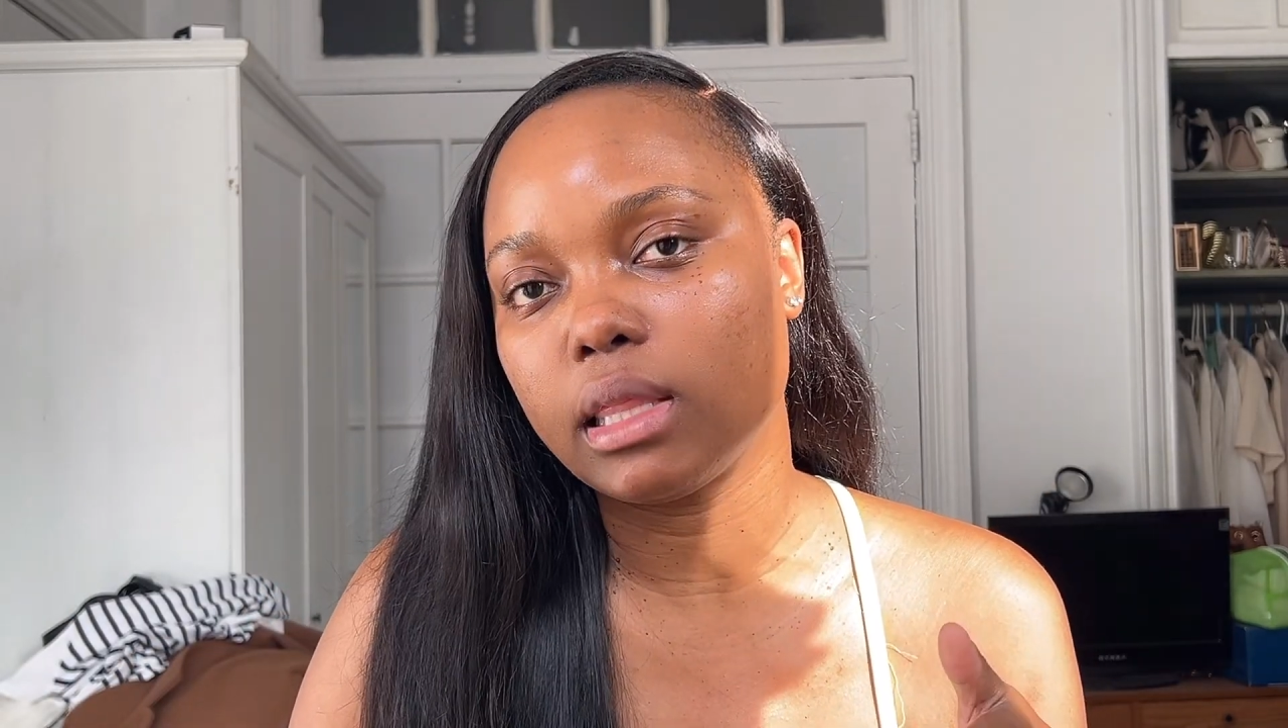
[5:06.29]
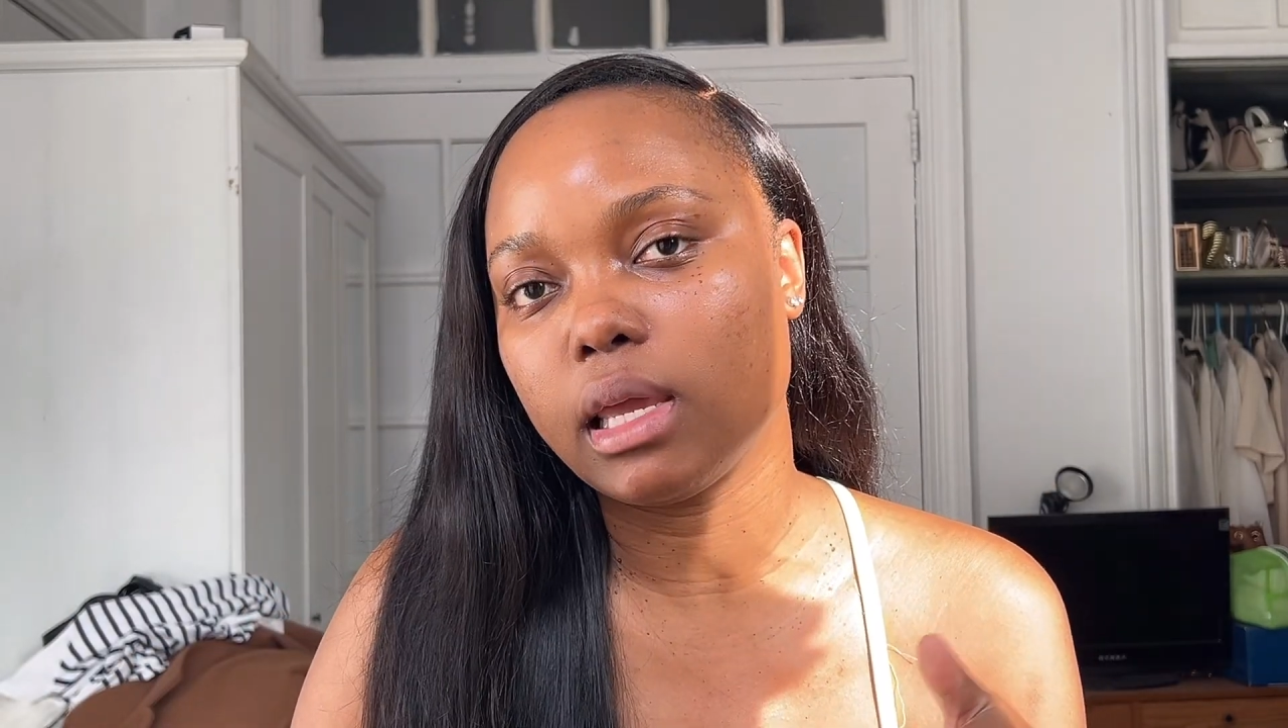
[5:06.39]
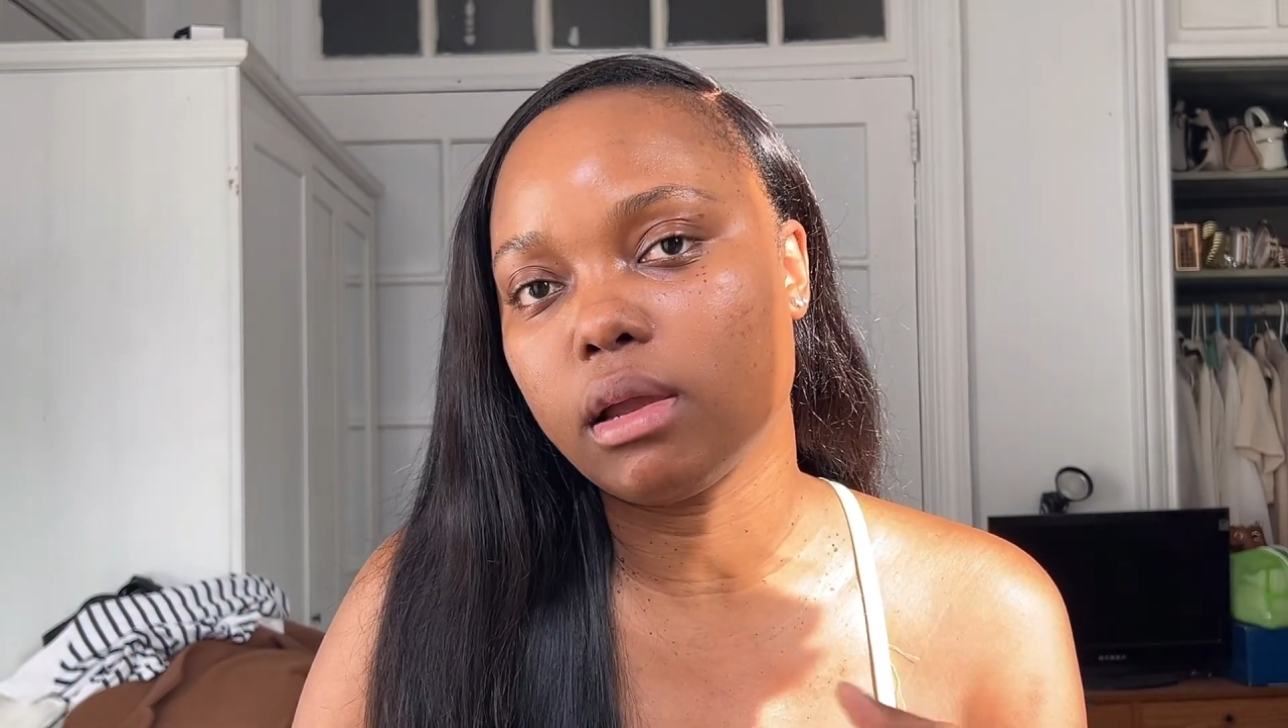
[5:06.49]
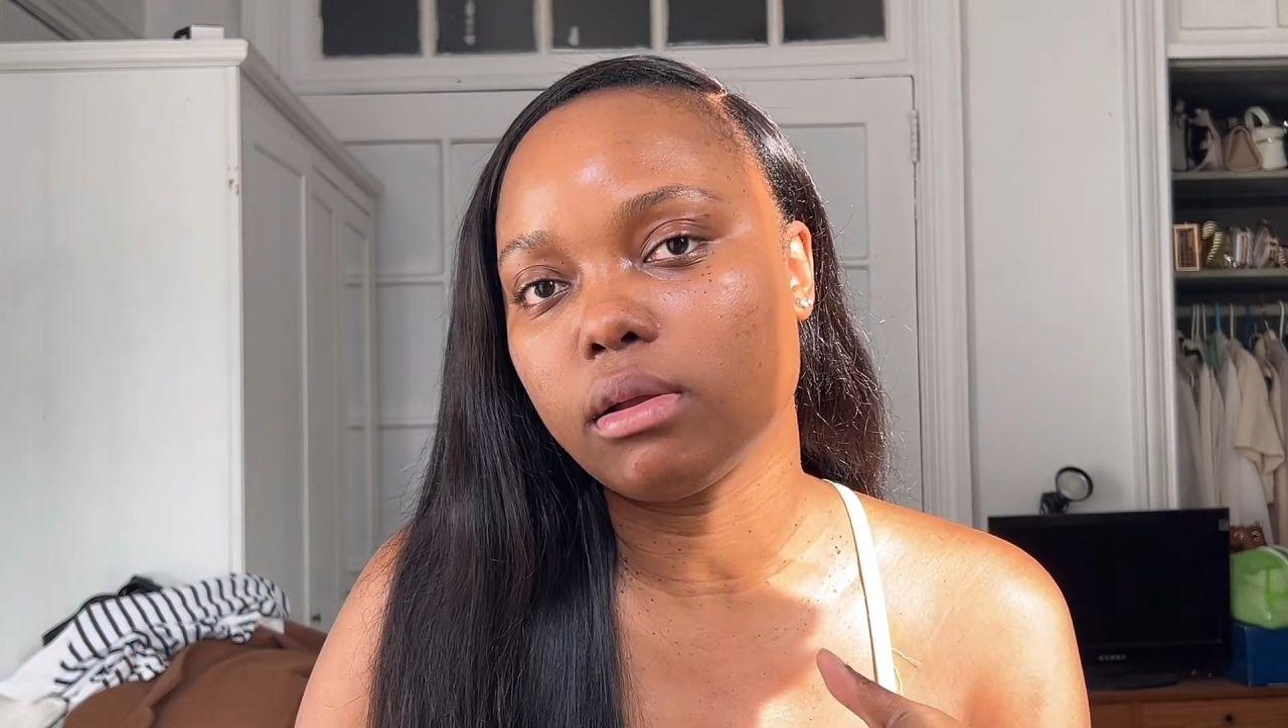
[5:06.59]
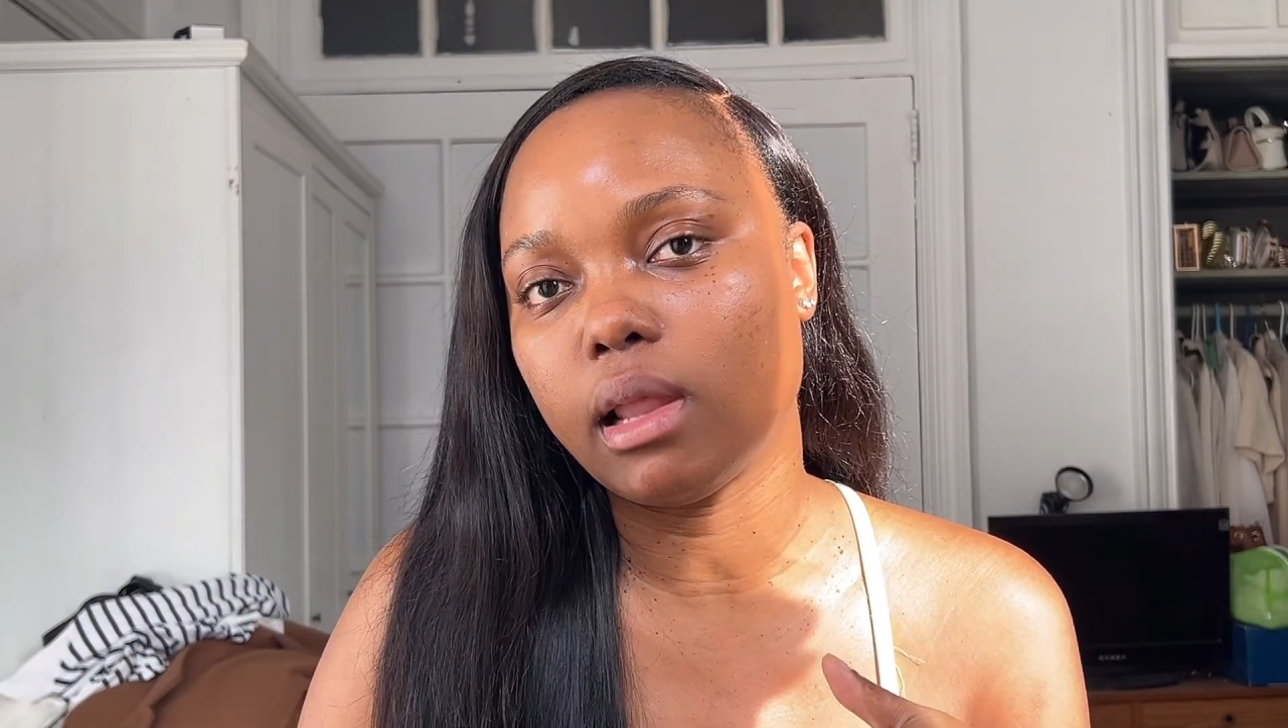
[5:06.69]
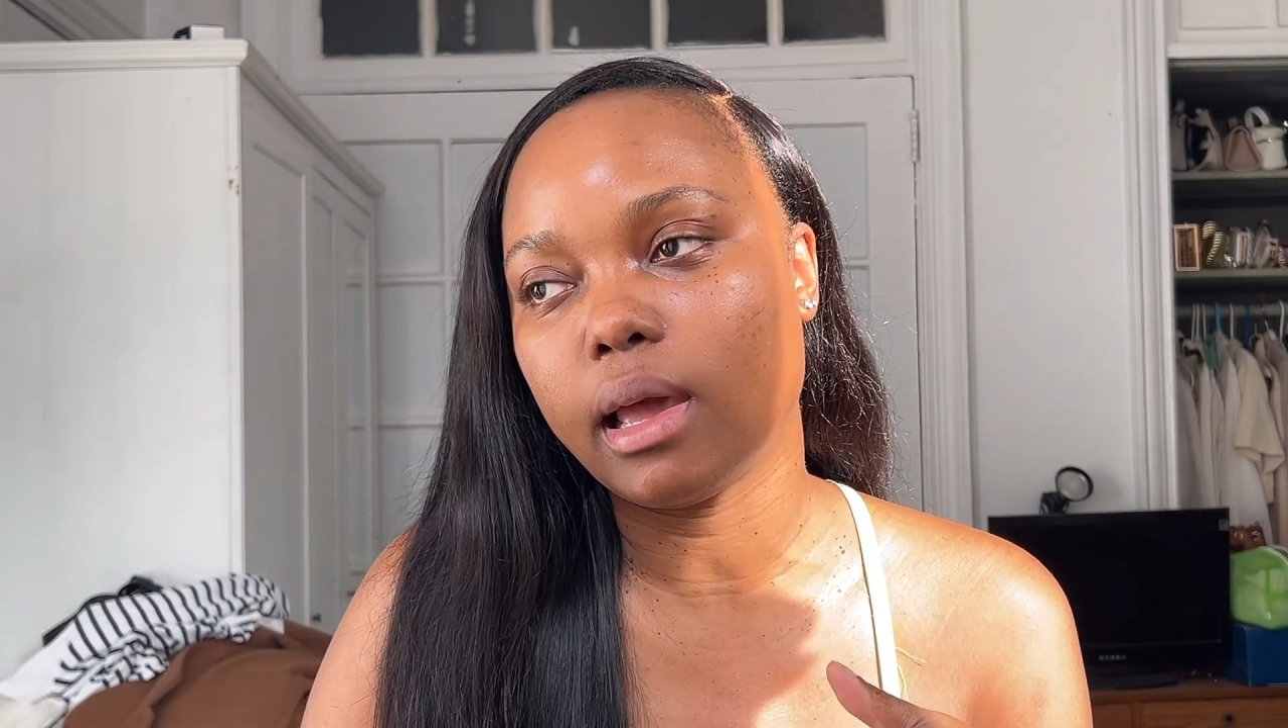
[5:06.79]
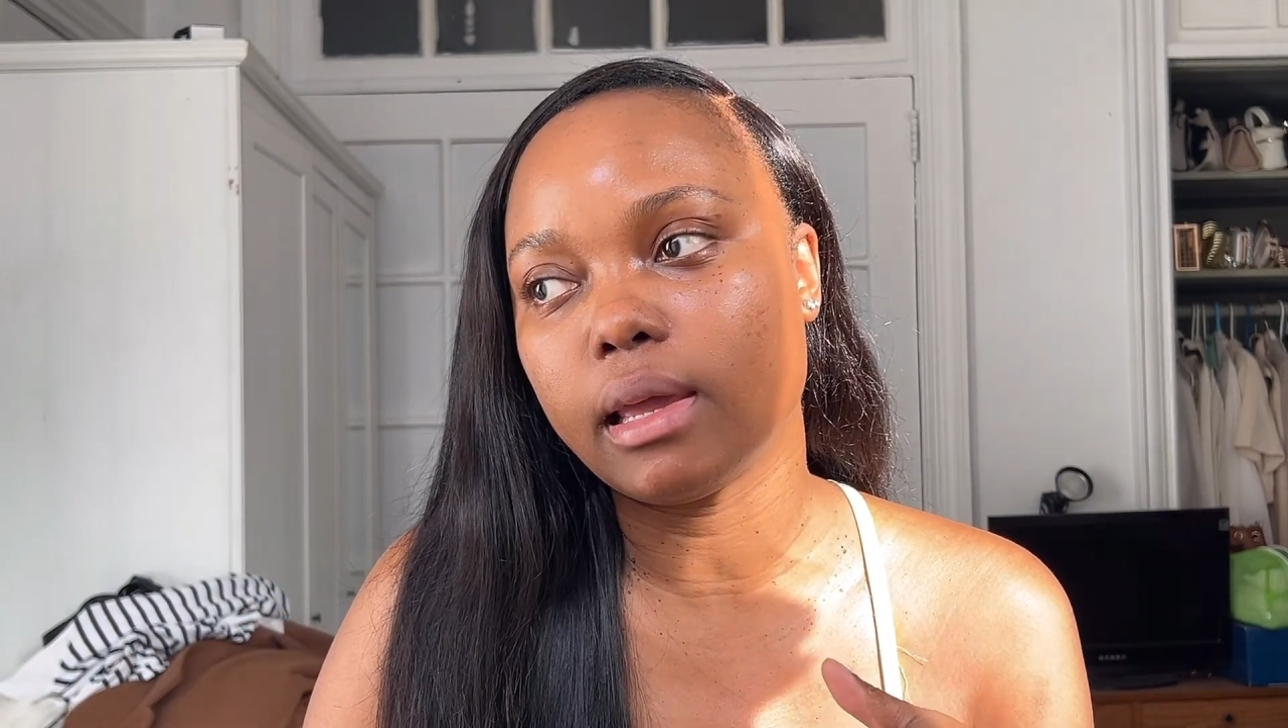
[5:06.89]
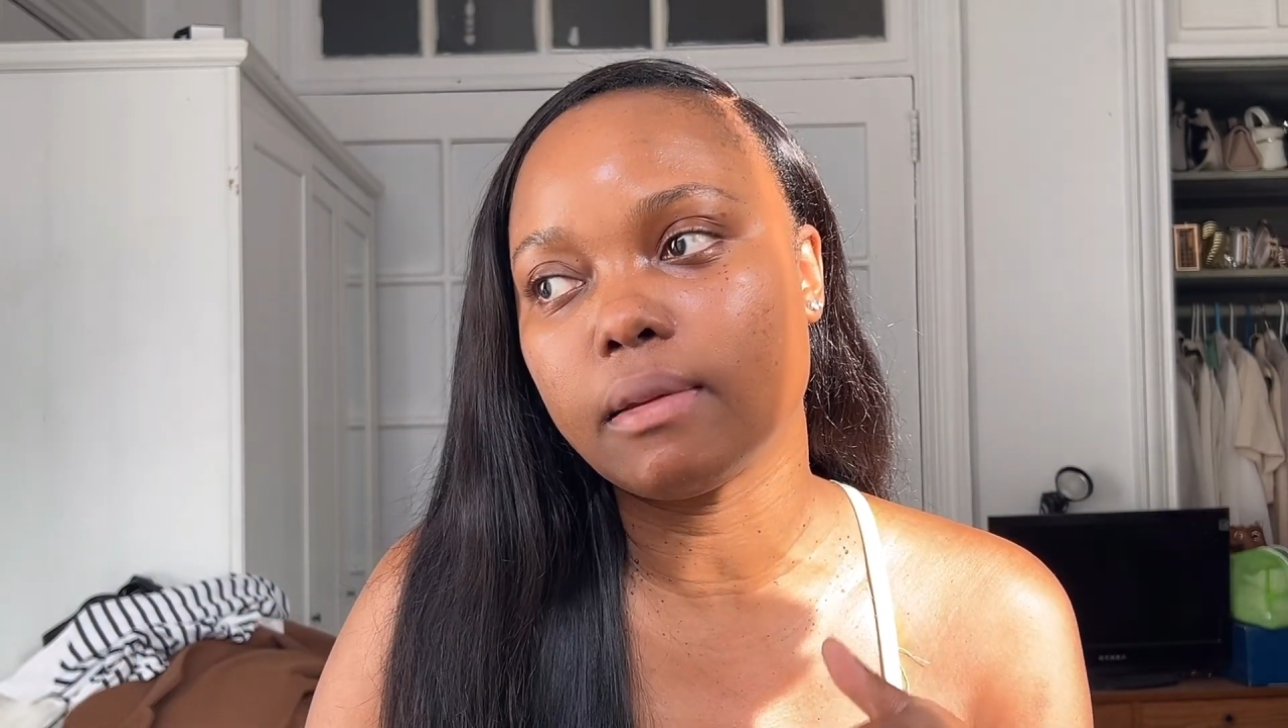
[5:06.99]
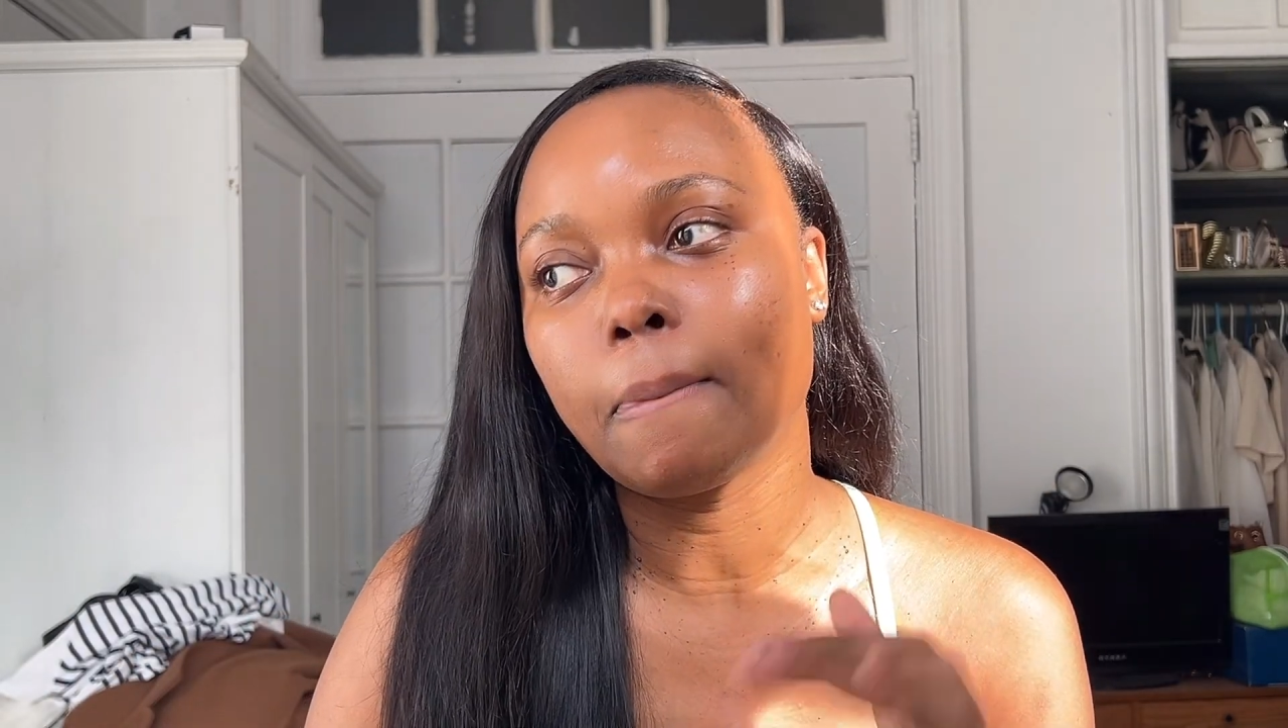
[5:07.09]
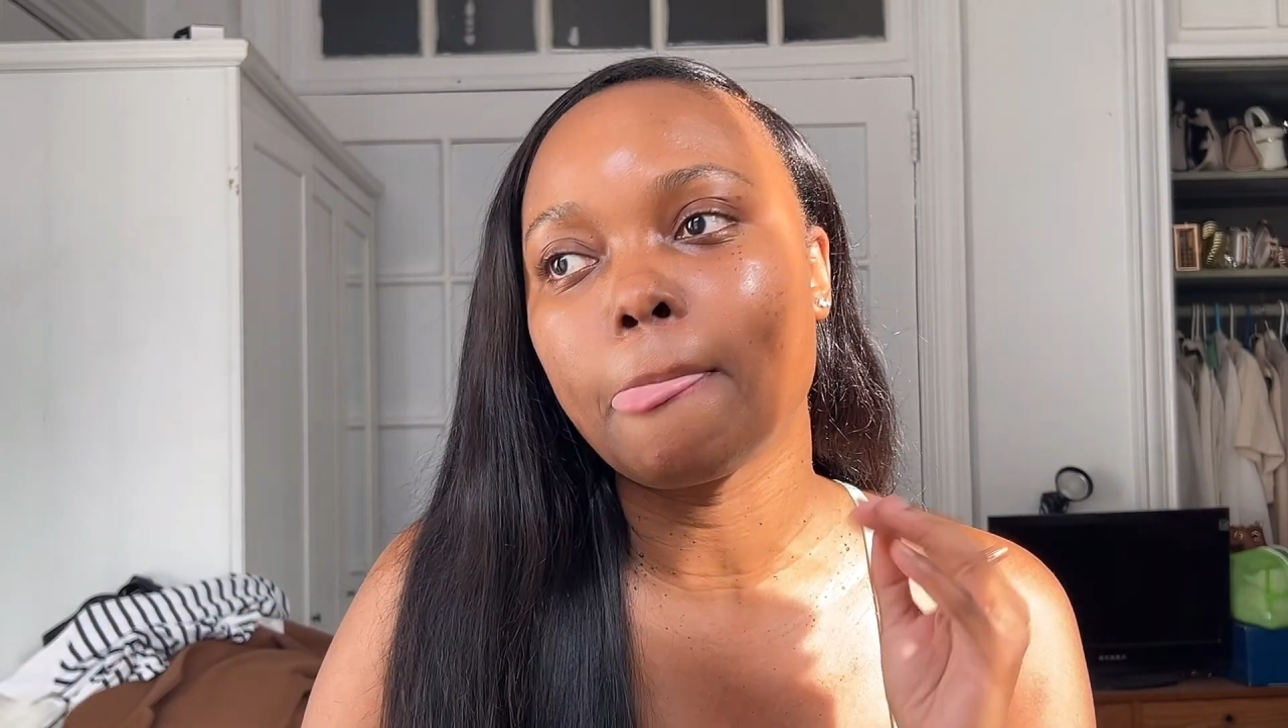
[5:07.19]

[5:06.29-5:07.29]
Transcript: the hairline,